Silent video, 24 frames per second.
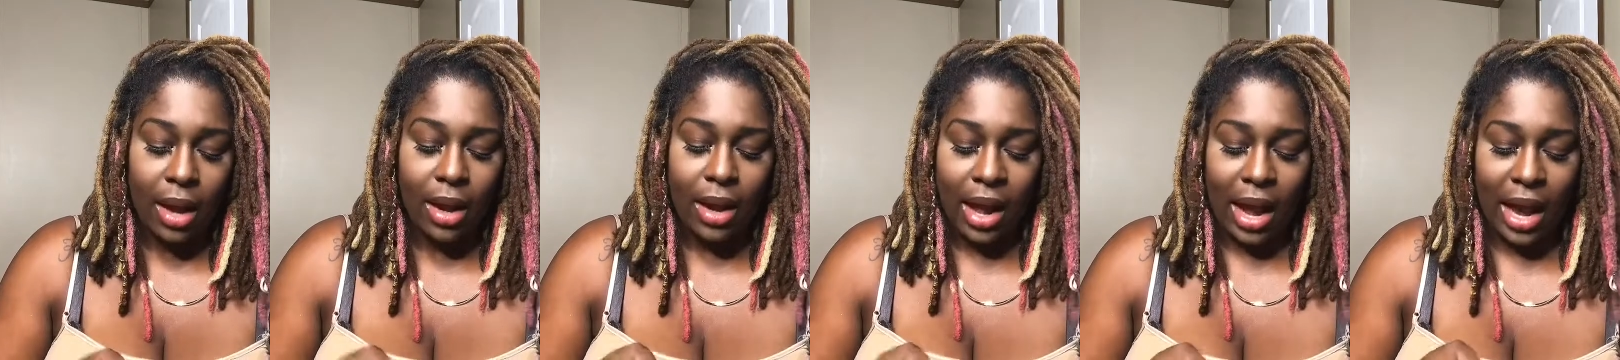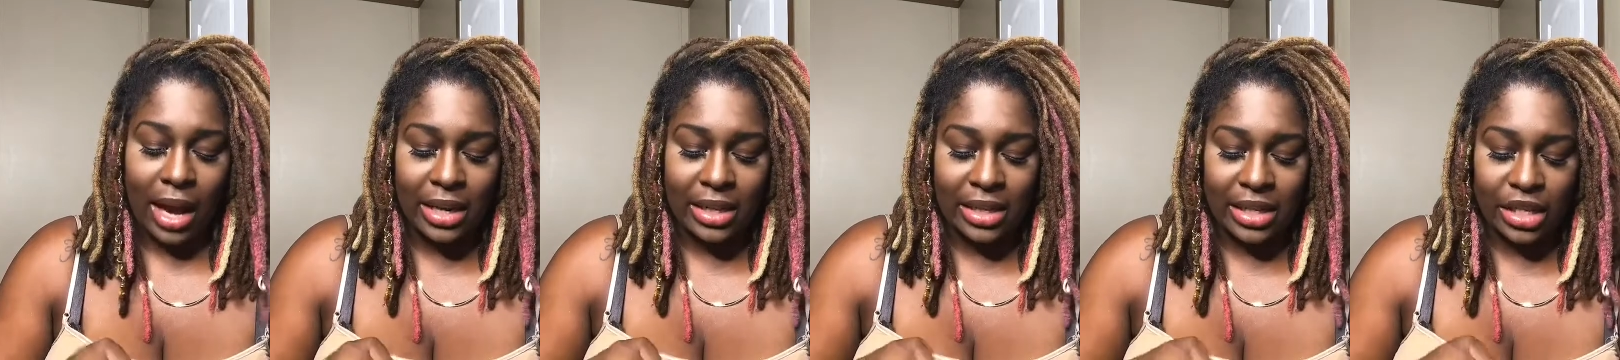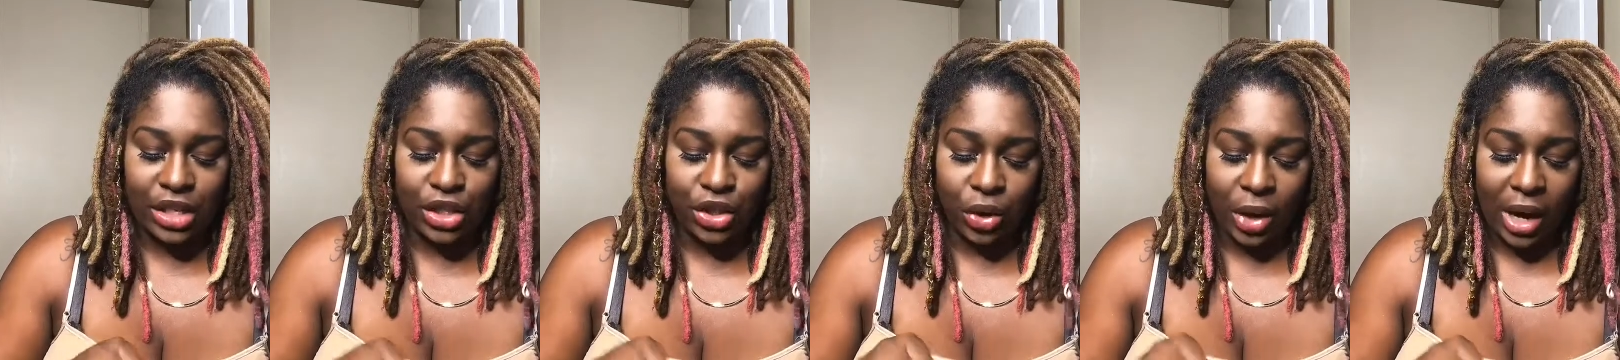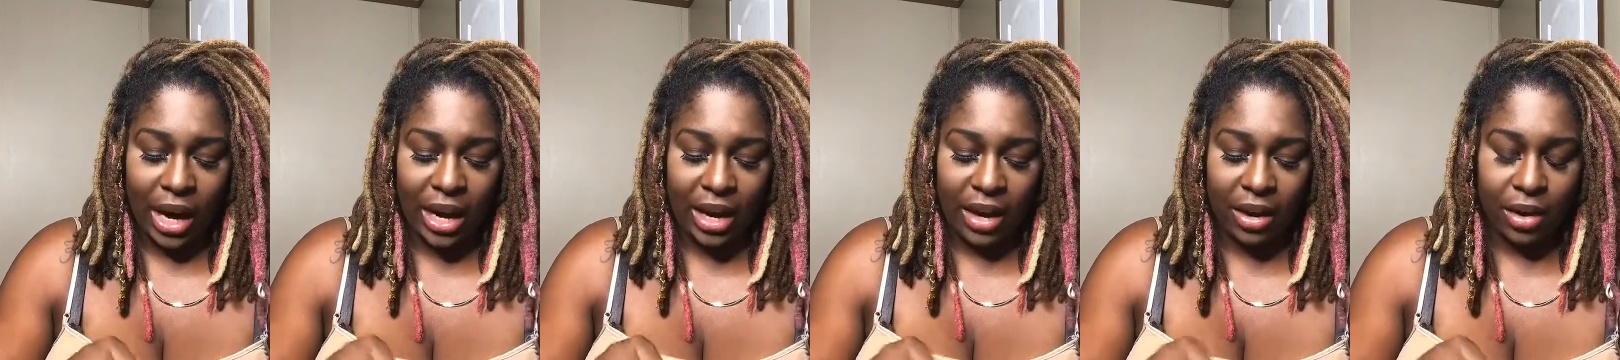Now I did
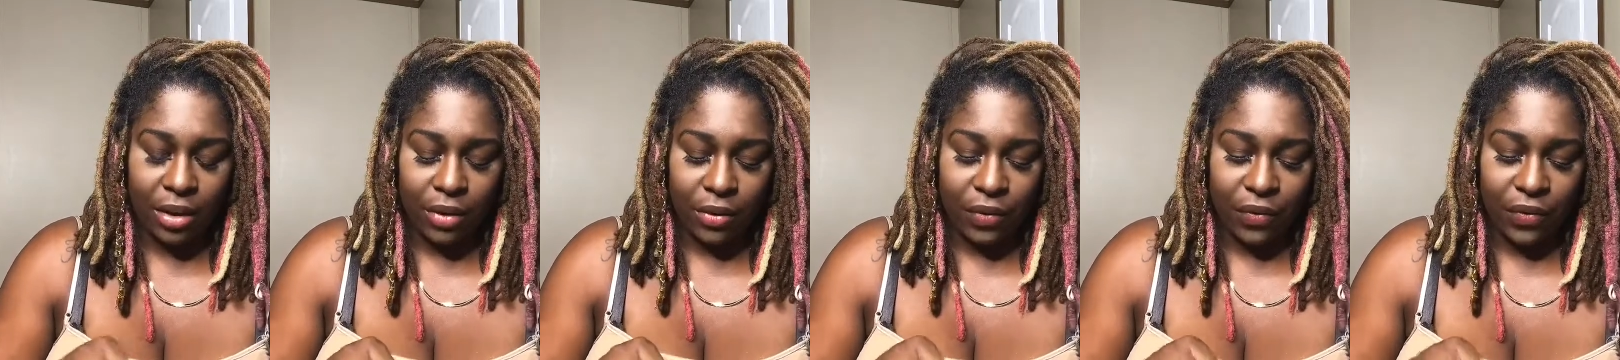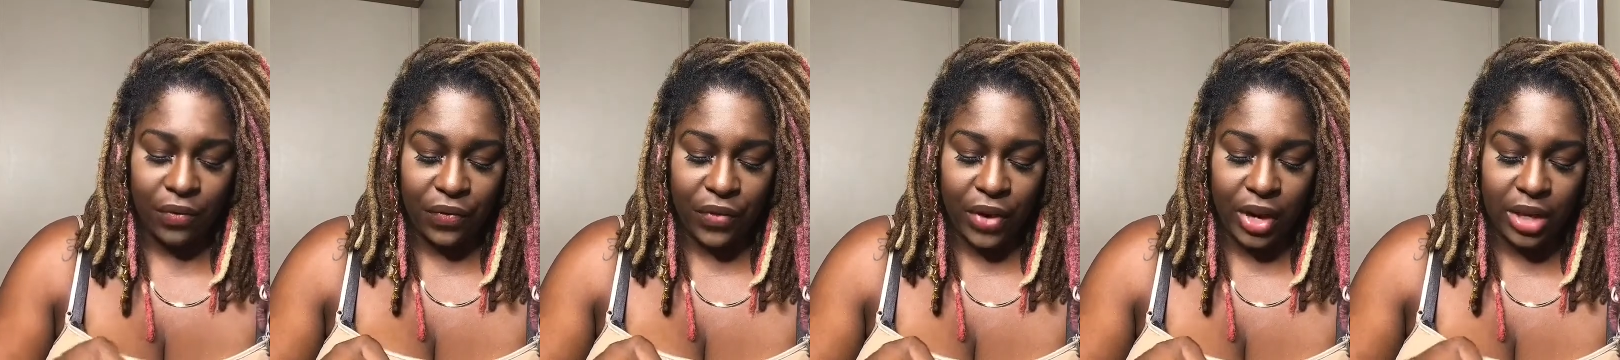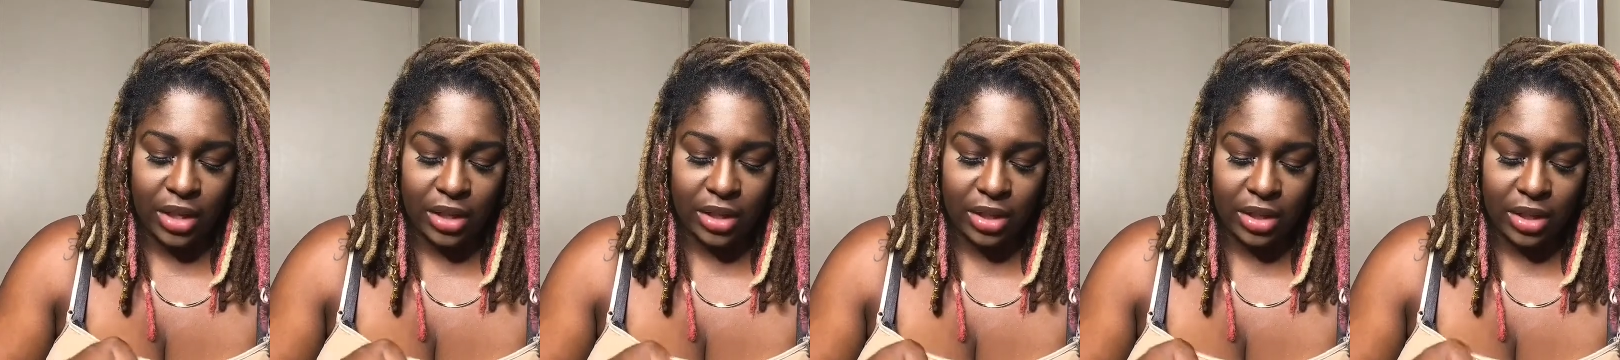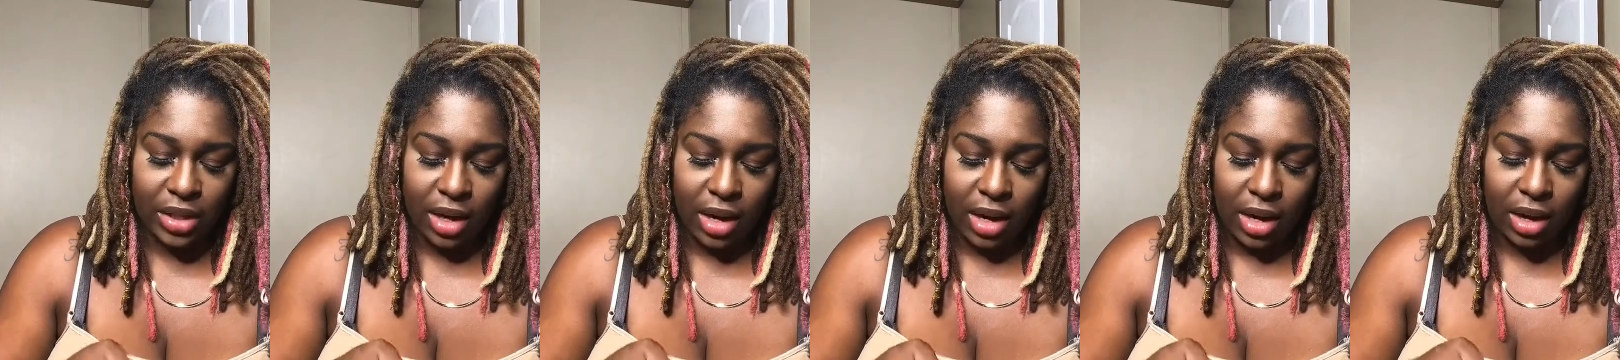try it
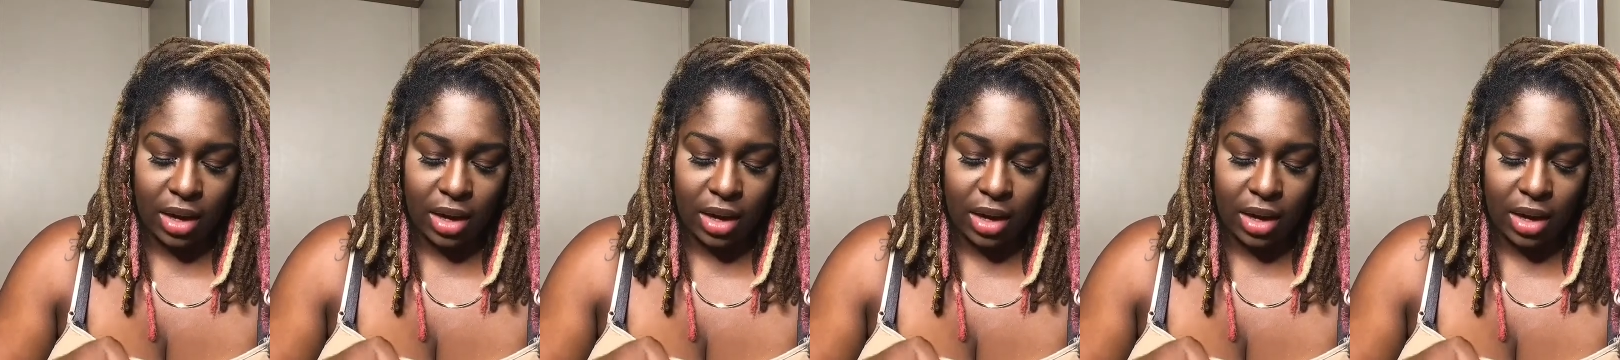first